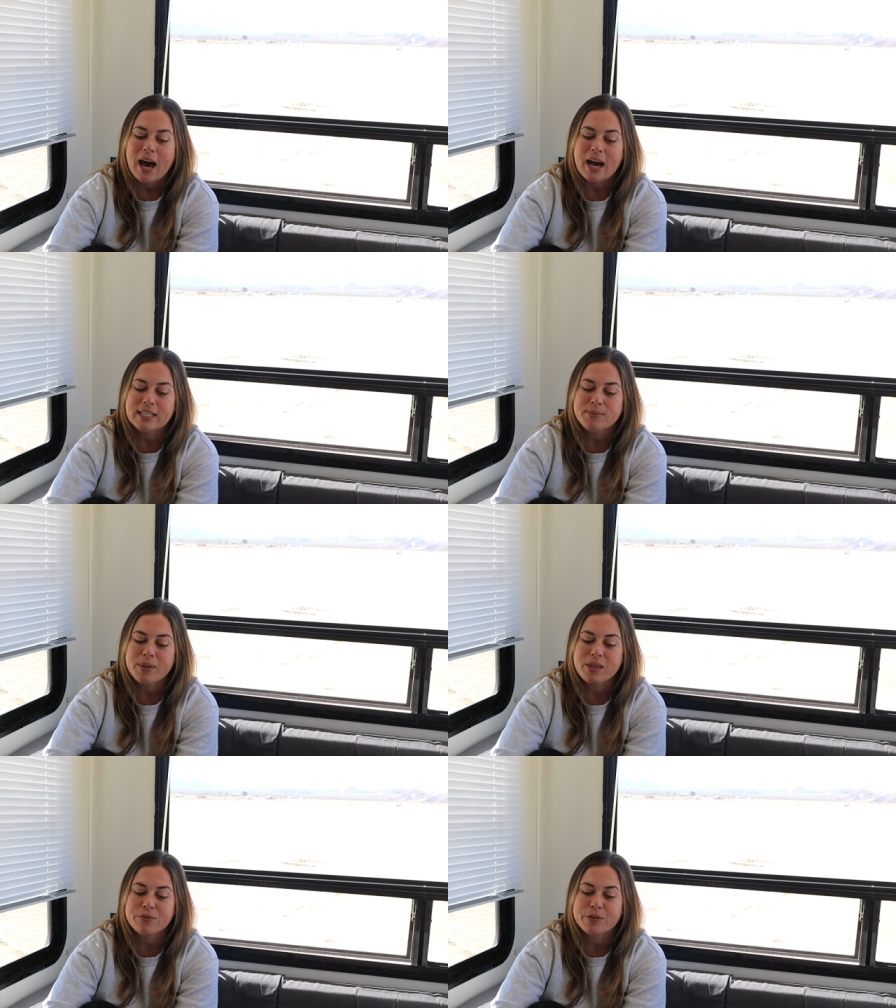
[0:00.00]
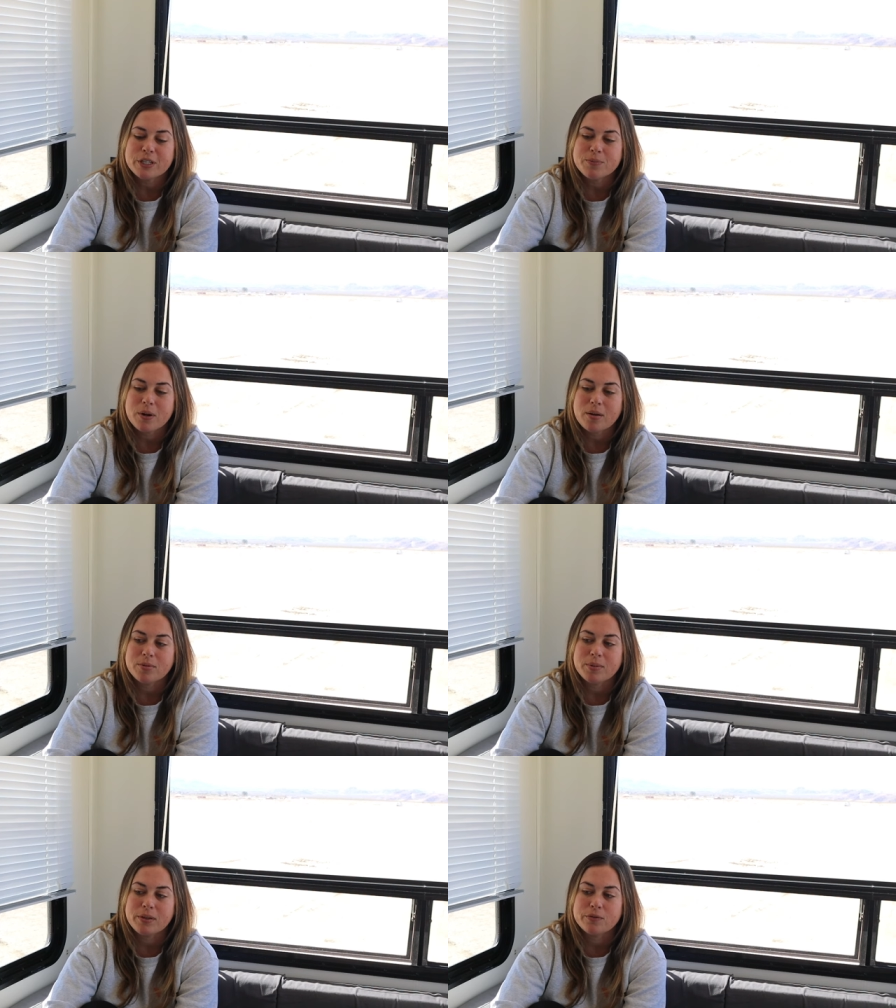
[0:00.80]
I spent the first
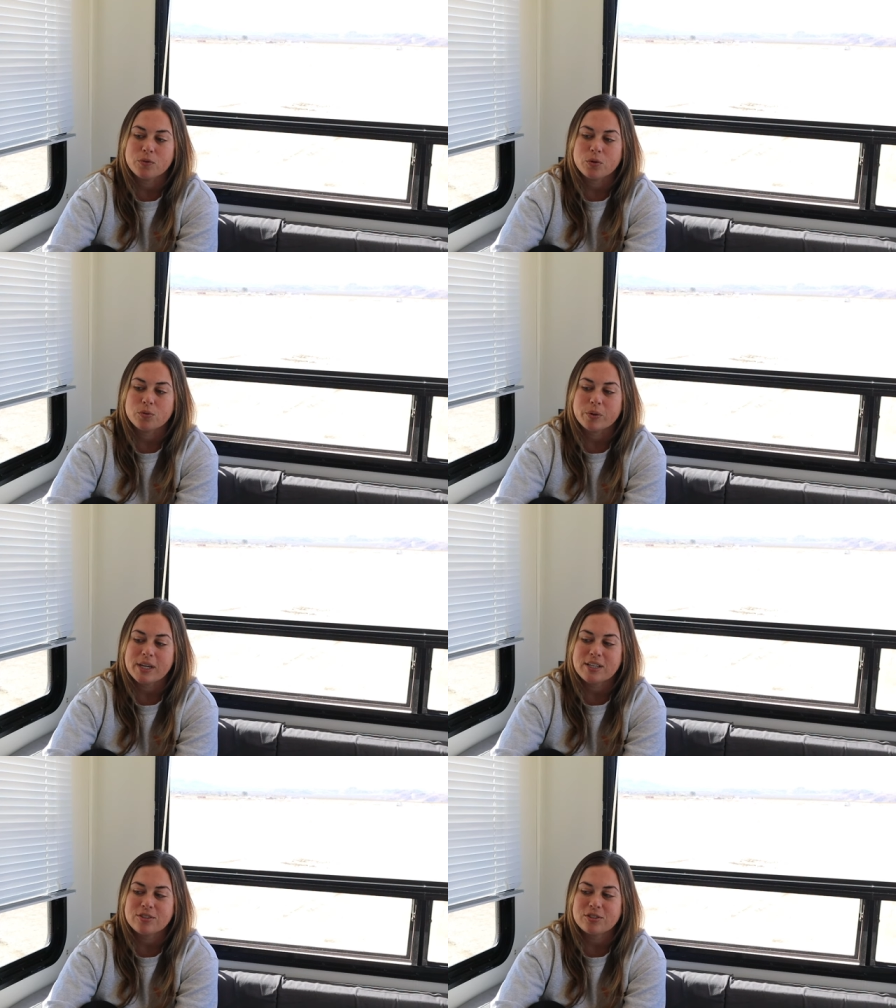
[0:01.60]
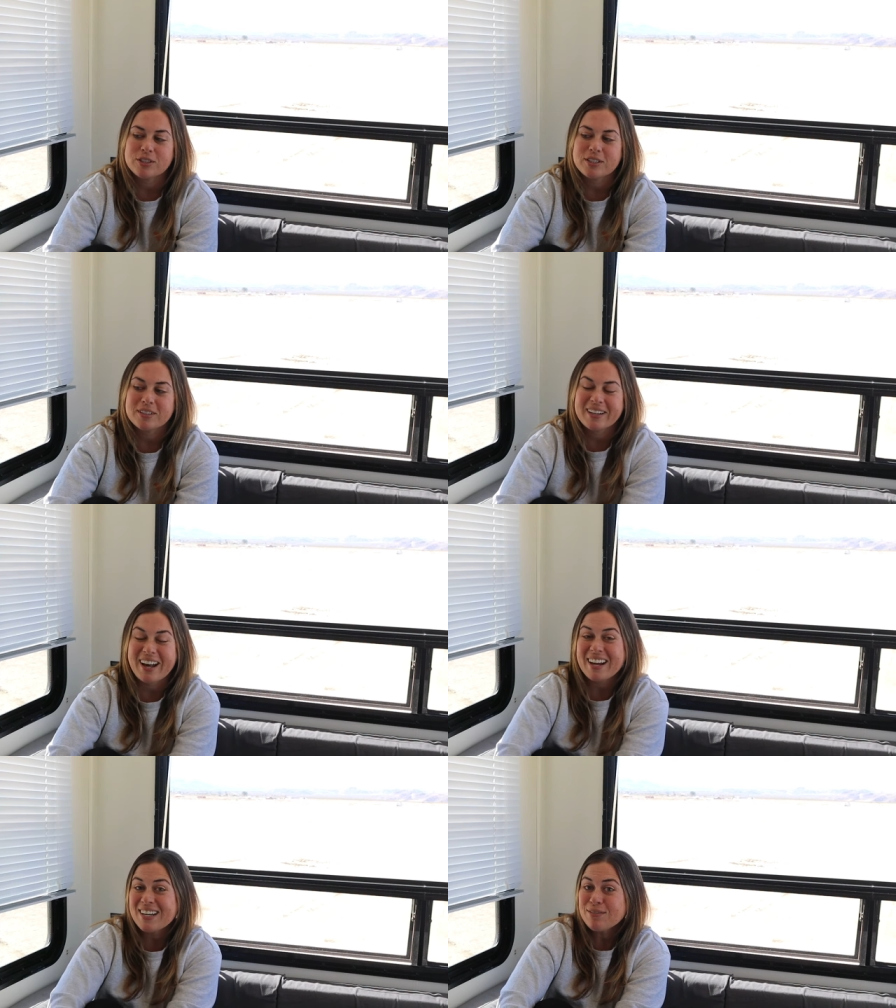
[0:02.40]
probably four weeks just
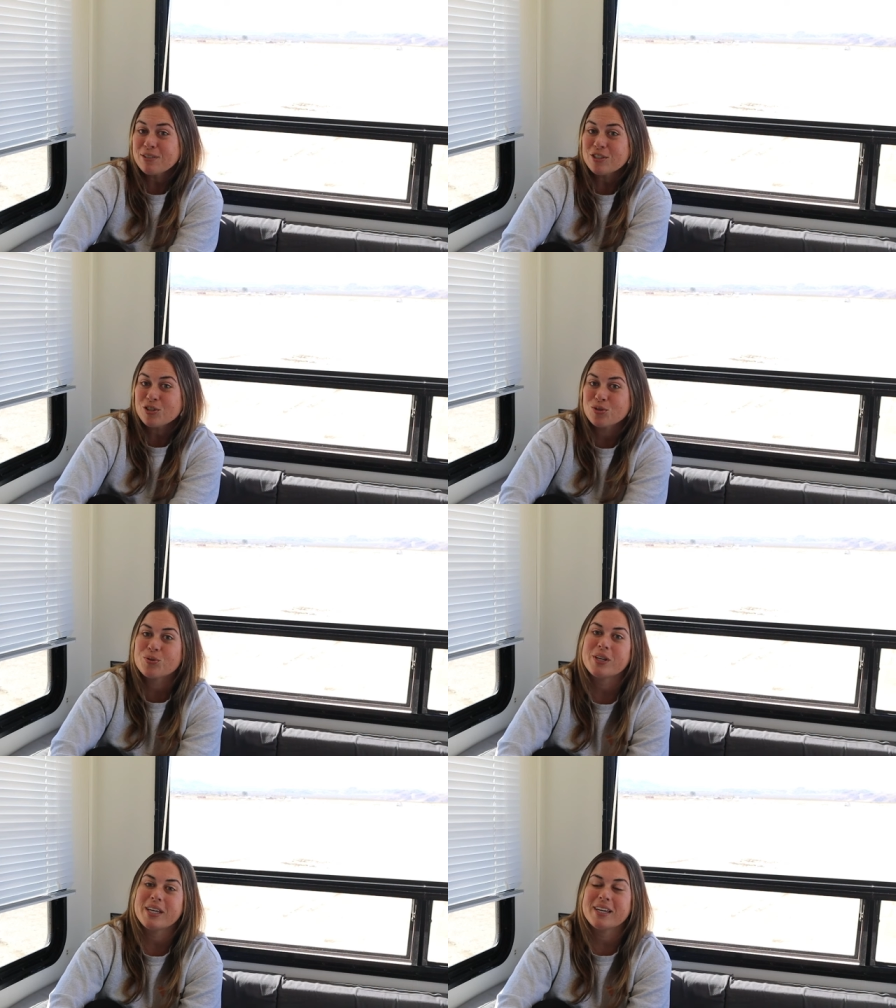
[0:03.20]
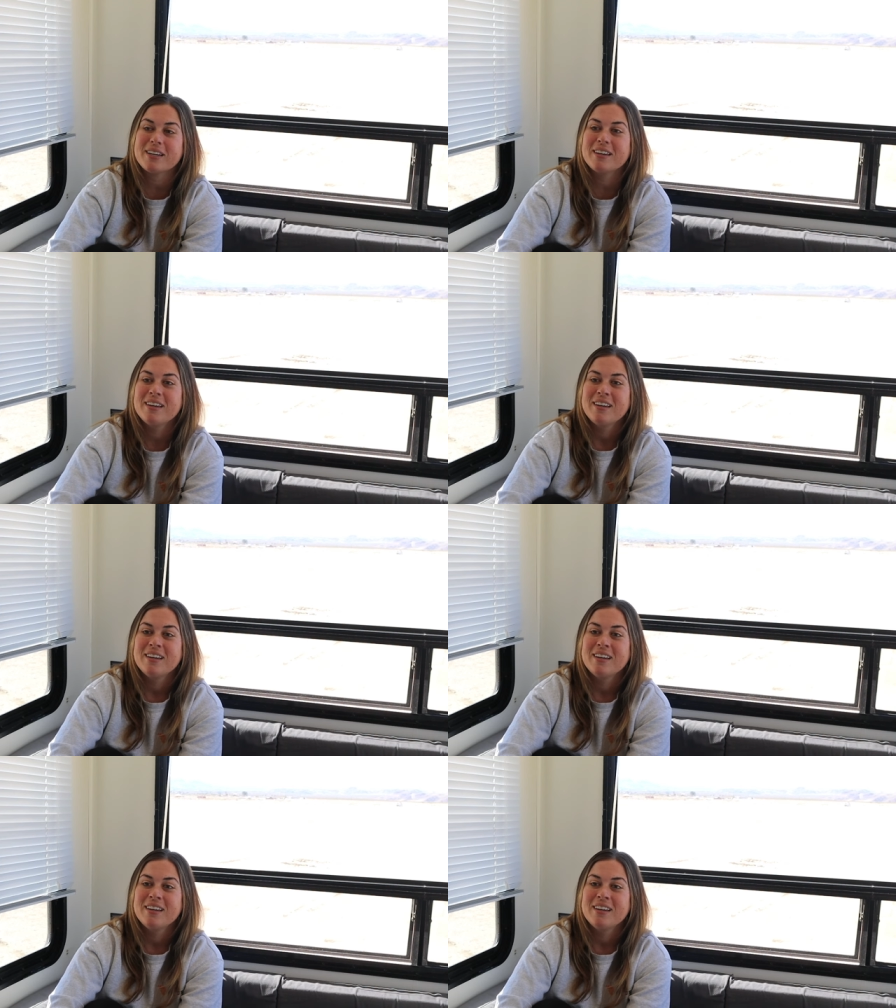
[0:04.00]
kind of enjoying